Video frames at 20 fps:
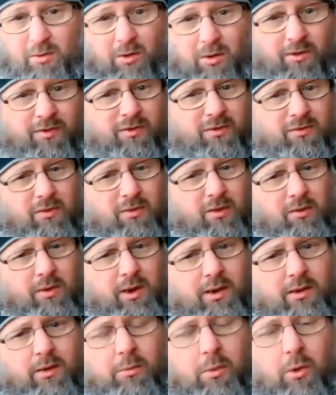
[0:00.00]
with a
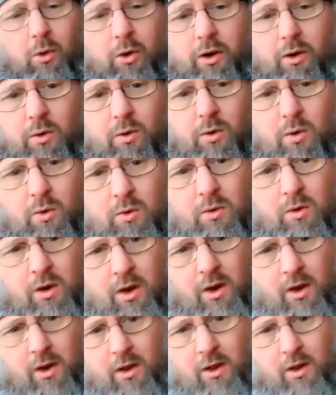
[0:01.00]
reasonable little haul.
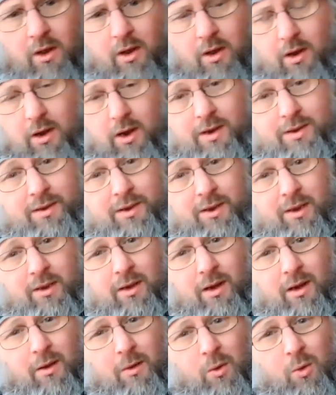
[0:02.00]
Let's
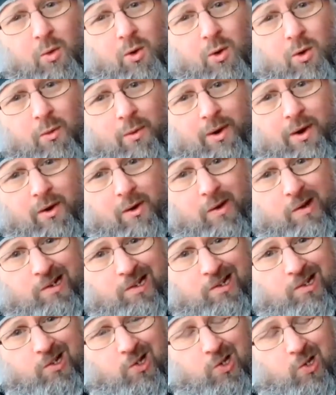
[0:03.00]
see what we got.
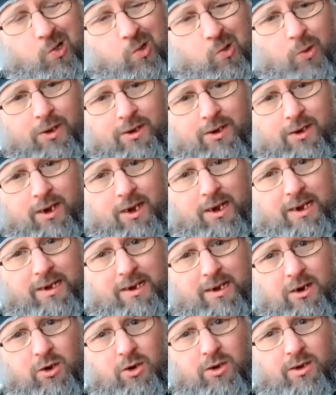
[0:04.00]
Once again,
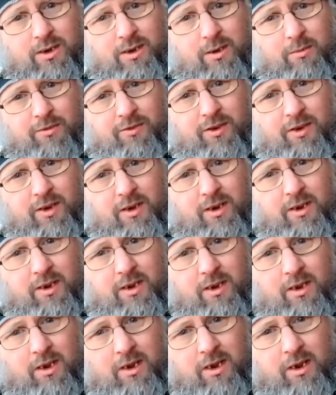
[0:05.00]
I've got something
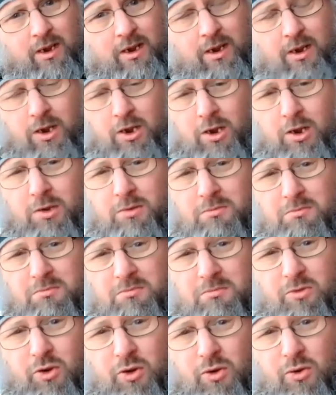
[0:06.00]

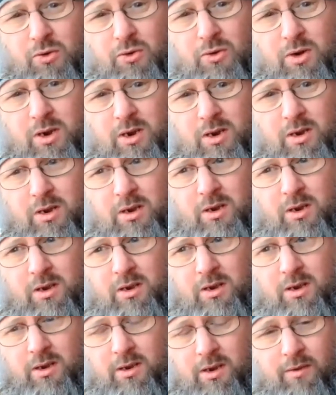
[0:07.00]
new,
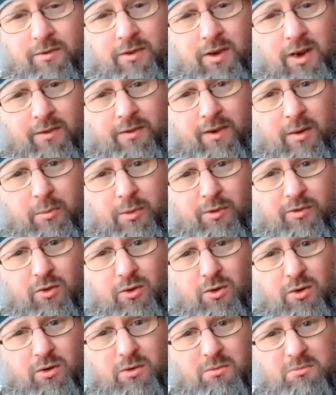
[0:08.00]
something I haven't had
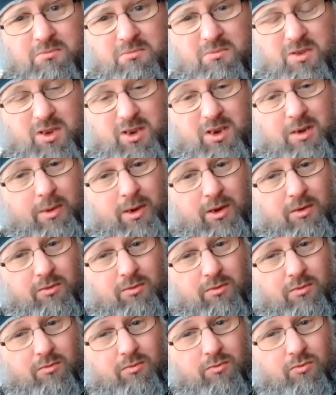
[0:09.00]
before, something
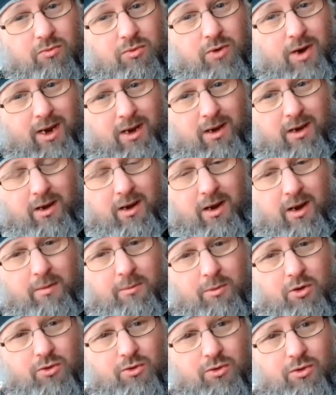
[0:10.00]
regular that
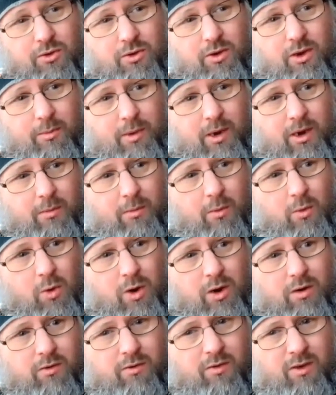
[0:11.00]
I'm used to, something I'm
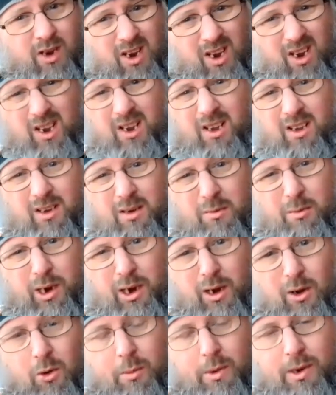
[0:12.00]
aware of, something
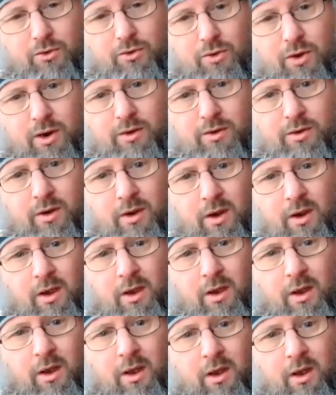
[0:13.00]
a little bit strange.
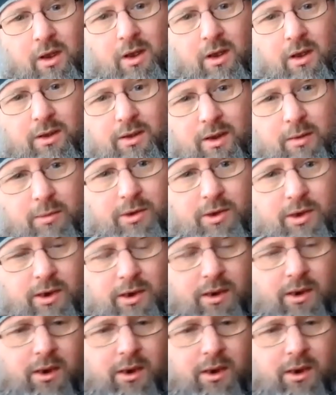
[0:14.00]
Same as it